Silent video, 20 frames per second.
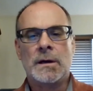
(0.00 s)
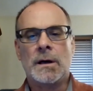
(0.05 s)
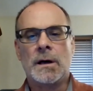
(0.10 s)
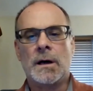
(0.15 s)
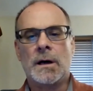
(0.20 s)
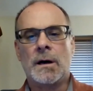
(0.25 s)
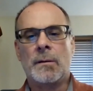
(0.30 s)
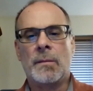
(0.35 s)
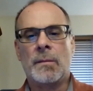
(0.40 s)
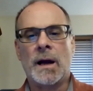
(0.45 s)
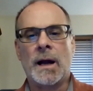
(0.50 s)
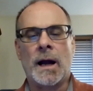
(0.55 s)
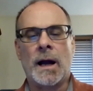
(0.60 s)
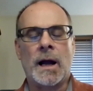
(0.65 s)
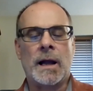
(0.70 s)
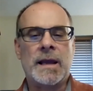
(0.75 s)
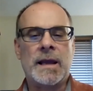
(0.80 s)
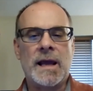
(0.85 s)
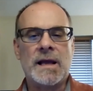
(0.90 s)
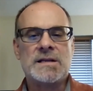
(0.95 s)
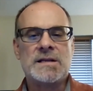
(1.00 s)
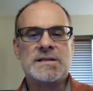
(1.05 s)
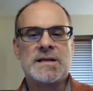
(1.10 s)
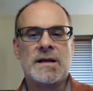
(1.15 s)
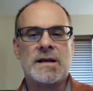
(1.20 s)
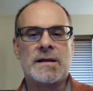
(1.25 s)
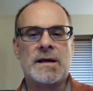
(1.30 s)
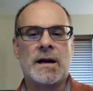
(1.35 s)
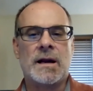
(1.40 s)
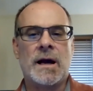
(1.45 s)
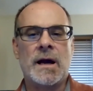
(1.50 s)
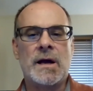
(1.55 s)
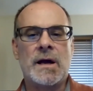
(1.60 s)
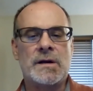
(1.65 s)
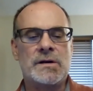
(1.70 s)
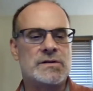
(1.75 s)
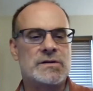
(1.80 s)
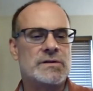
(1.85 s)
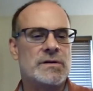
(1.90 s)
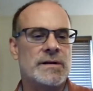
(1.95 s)
I can't say that I
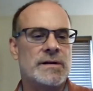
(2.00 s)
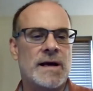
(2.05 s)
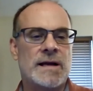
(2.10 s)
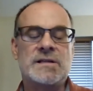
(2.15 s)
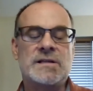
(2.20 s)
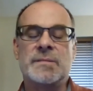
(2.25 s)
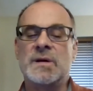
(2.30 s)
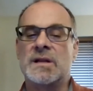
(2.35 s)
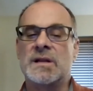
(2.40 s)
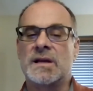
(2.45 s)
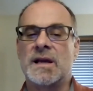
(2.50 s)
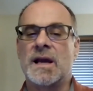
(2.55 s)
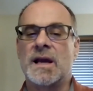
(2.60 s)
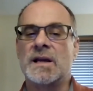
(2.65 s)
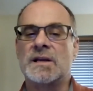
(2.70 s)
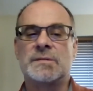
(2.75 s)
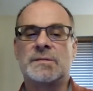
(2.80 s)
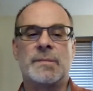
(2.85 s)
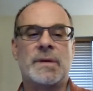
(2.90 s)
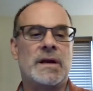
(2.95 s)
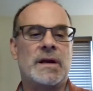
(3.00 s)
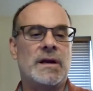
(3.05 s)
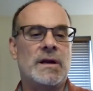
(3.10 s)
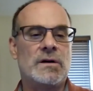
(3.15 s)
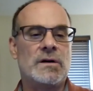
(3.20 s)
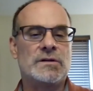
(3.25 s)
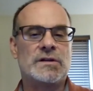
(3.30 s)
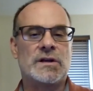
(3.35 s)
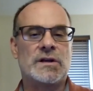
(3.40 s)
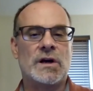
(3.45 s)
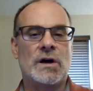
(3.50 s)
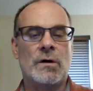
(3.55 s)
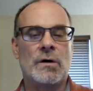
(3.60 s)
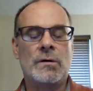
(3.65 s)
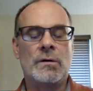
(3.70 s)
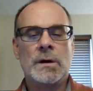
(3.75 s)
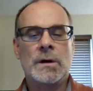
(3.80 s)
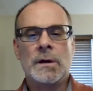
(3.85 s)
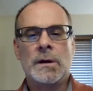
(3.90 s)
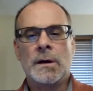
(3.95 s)
understood that to be the case many years ago.